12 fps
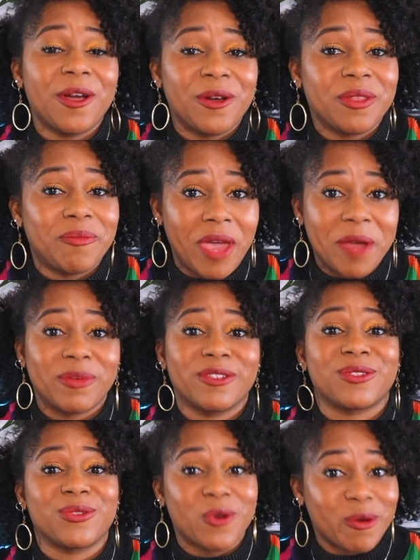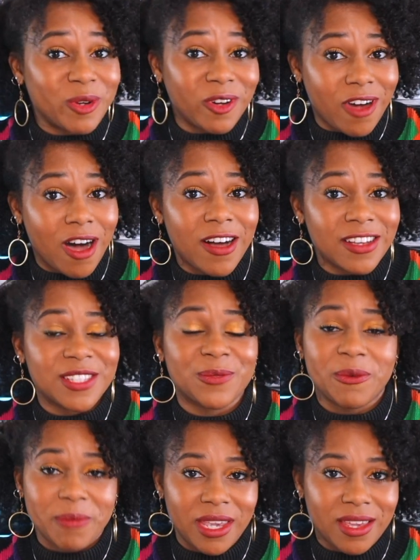on the paper's normal cost
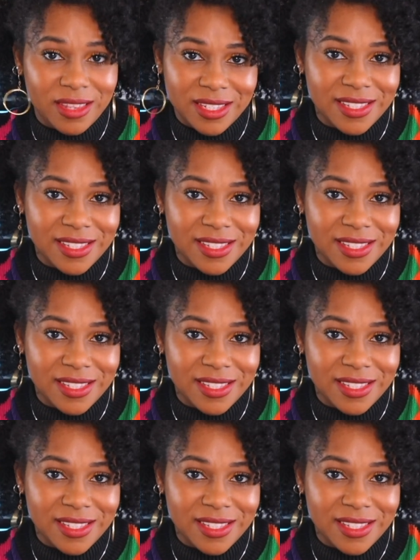when making this